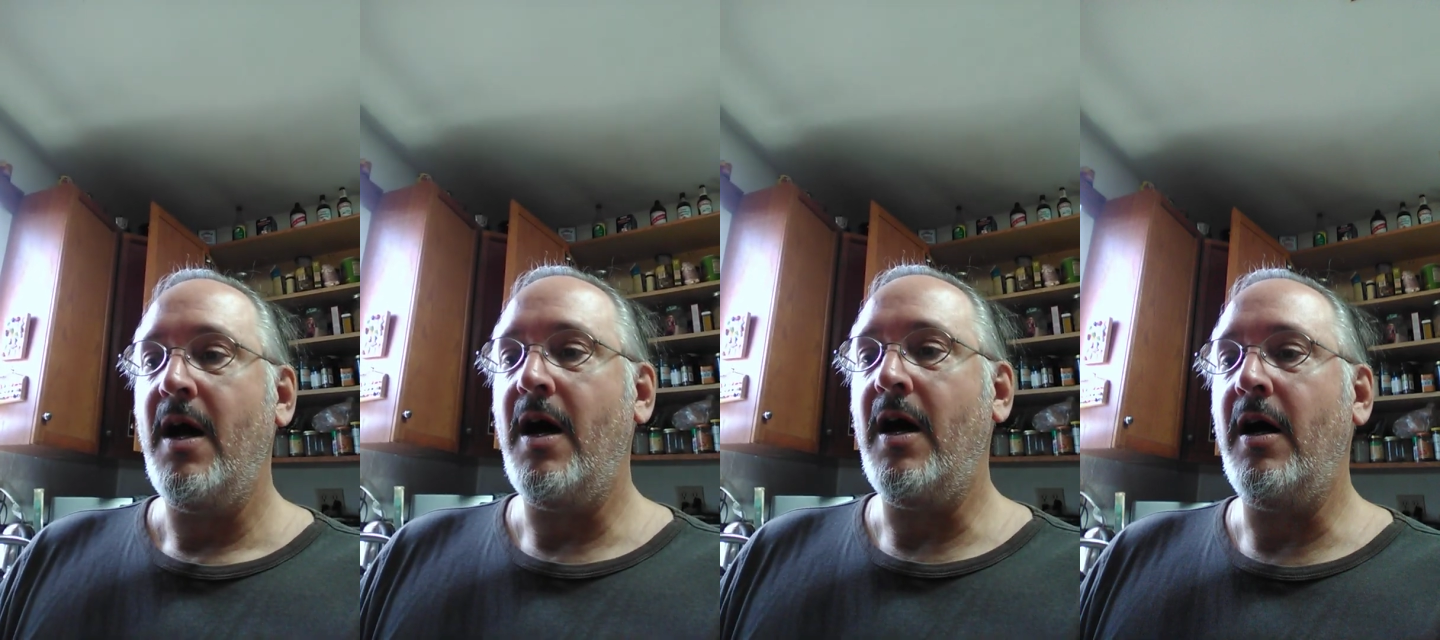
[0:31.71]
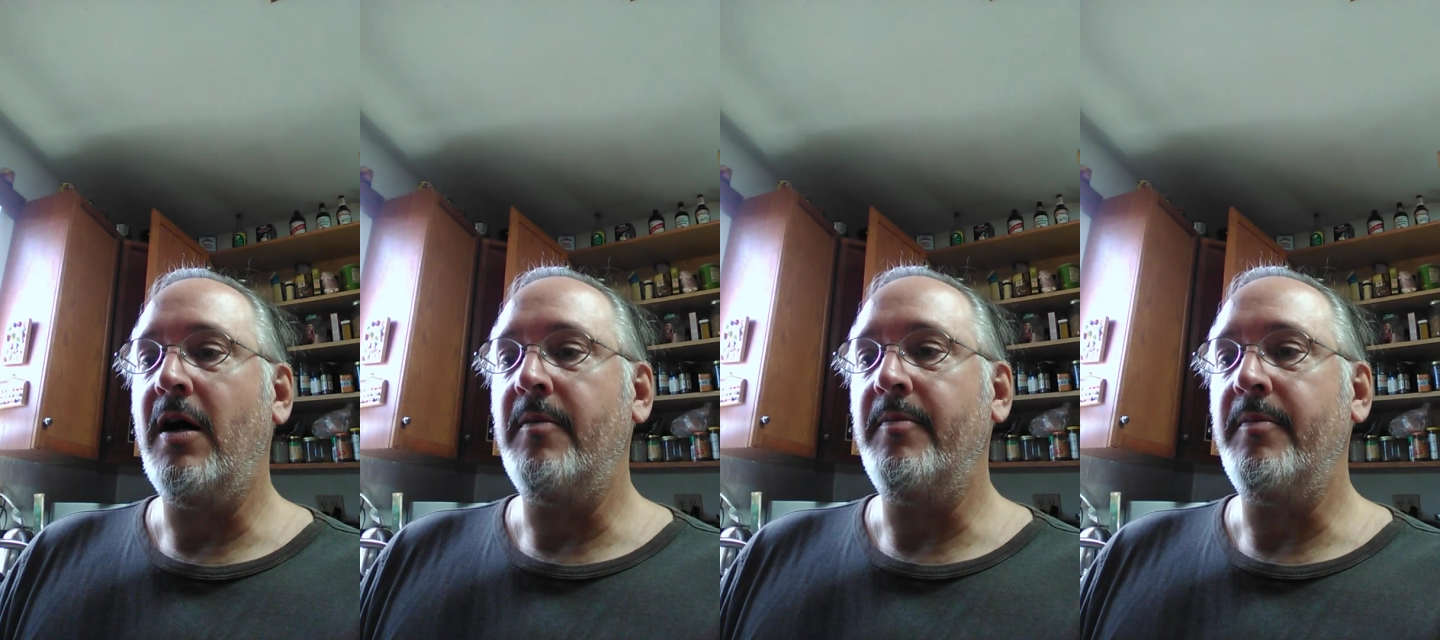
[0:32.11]

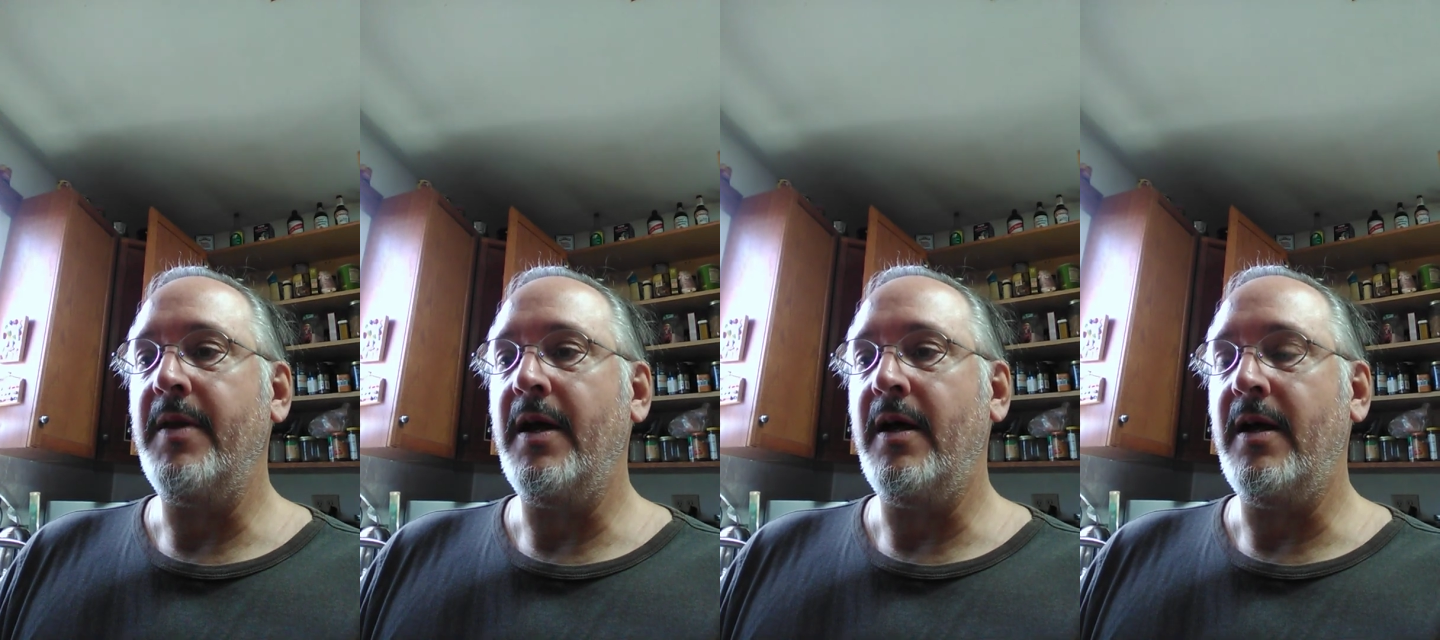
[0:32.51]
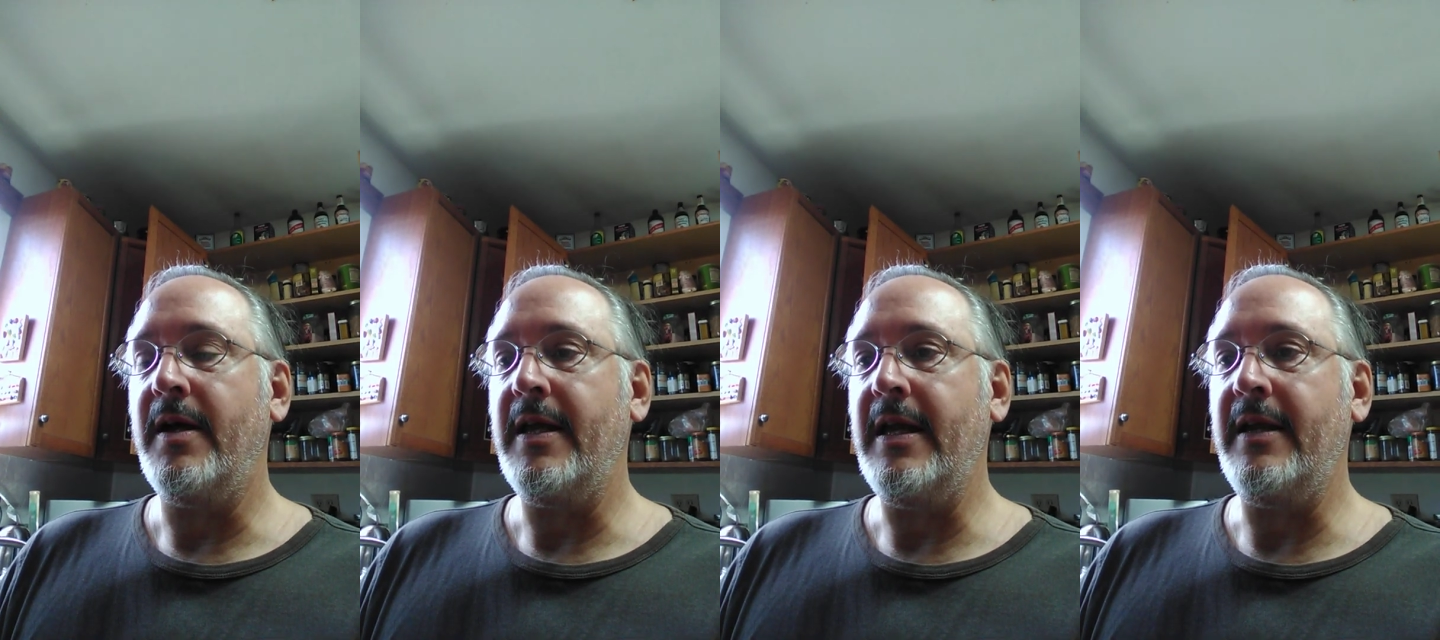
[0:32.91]
In
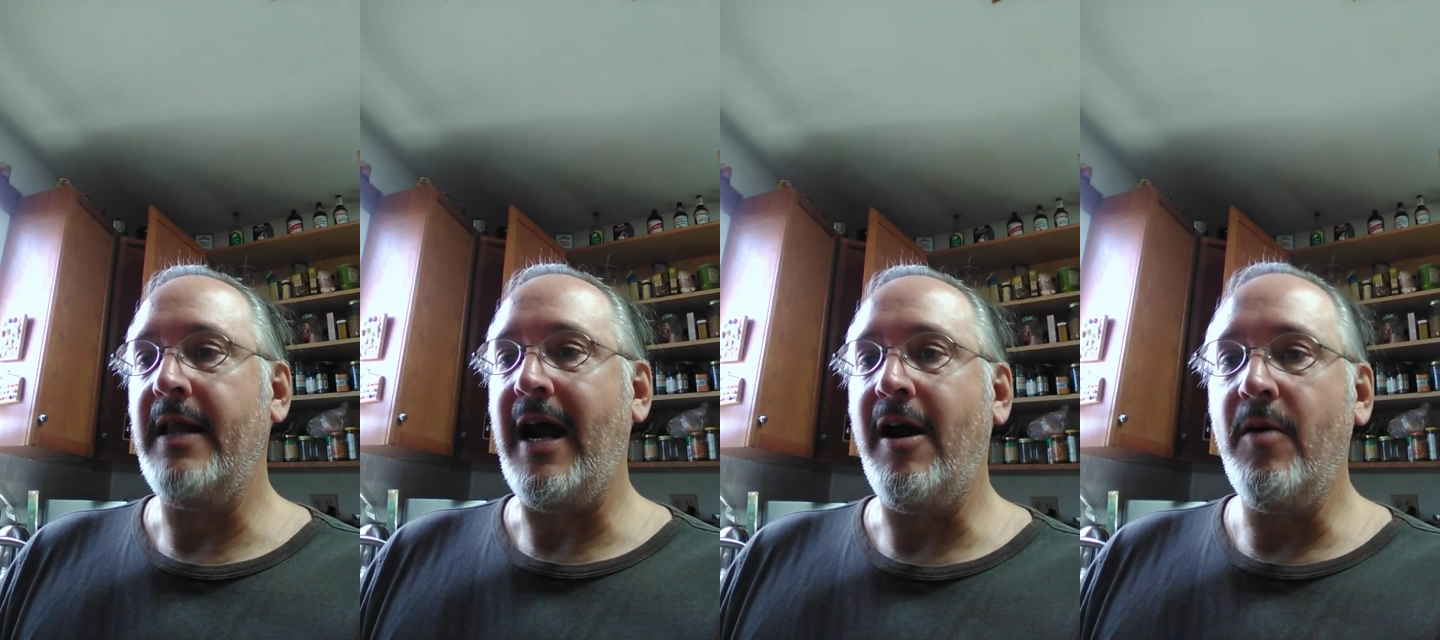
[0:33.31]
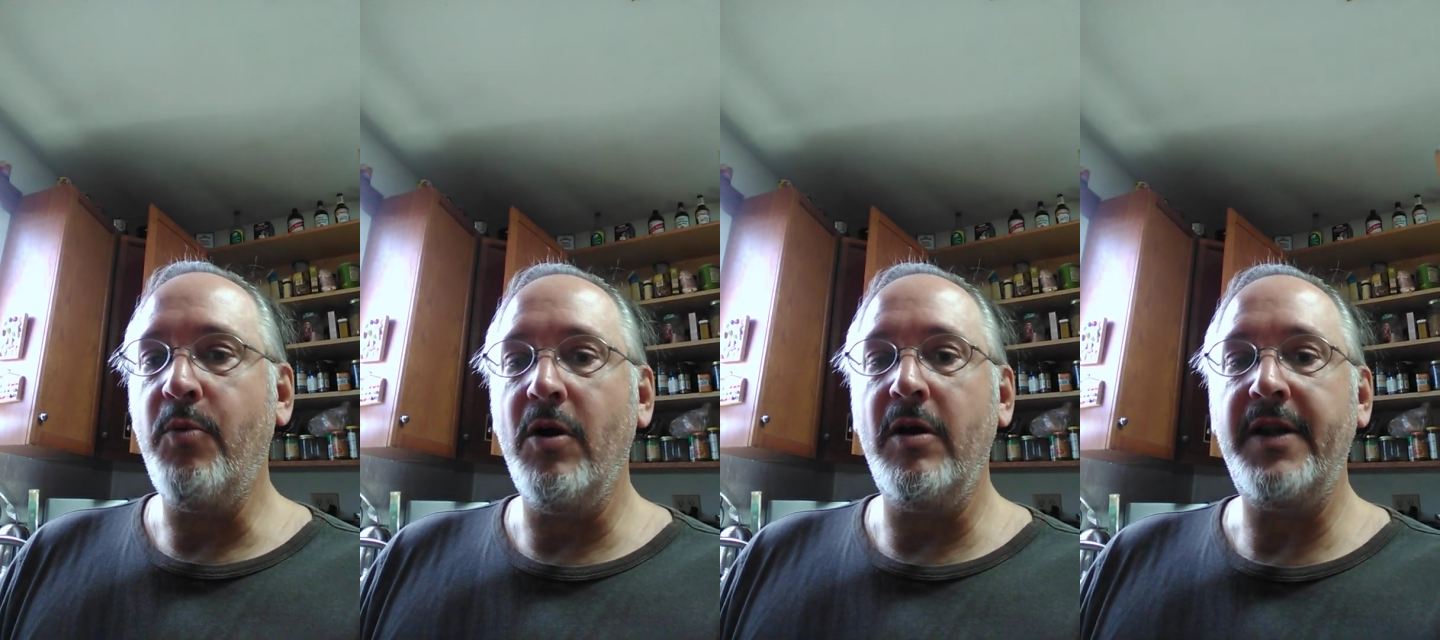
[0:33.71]
the Arab
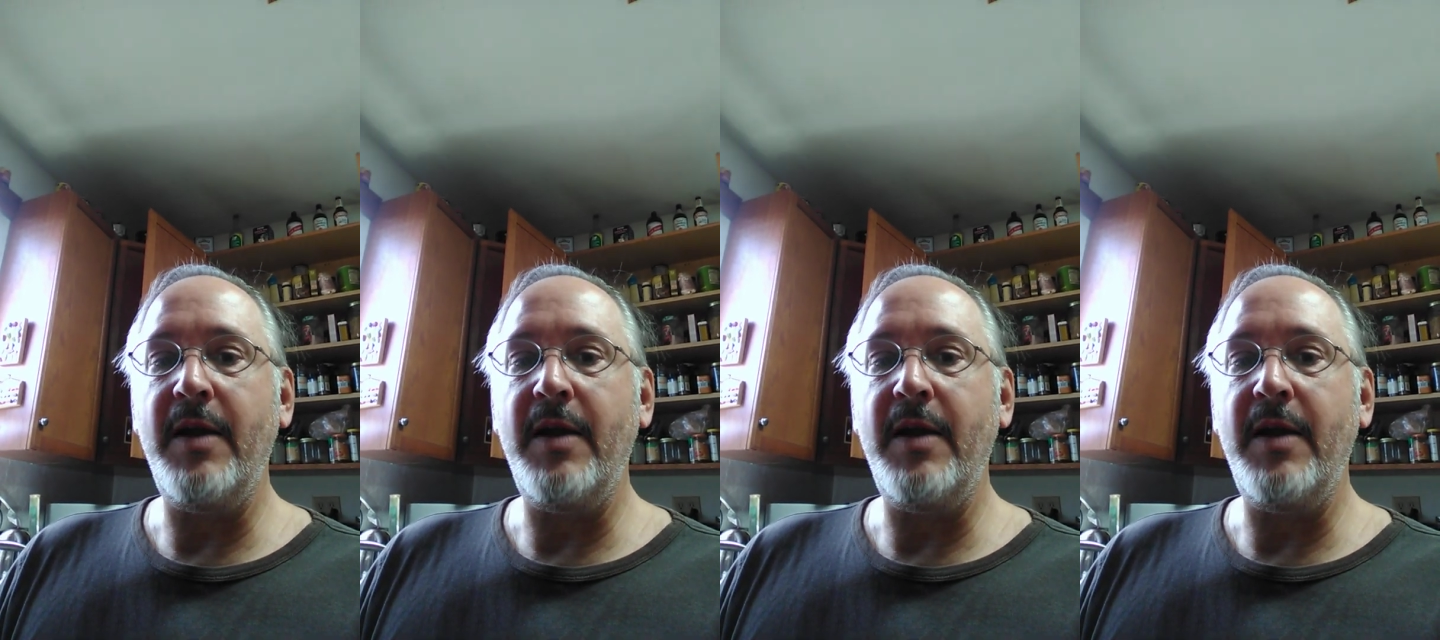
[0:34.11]
world,